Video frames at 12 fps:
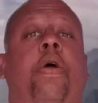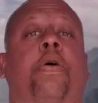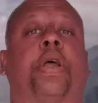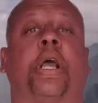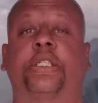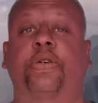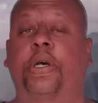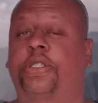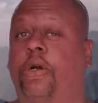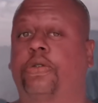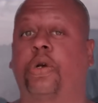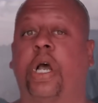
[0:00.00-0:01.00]
Okay, so I
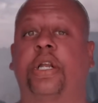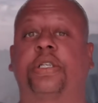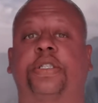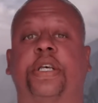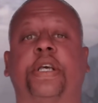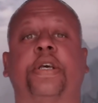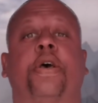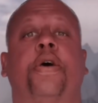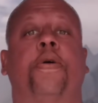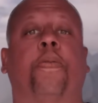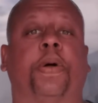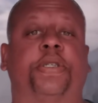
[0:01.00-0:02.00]
start trying to see
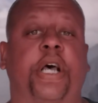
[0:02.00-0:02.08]
what's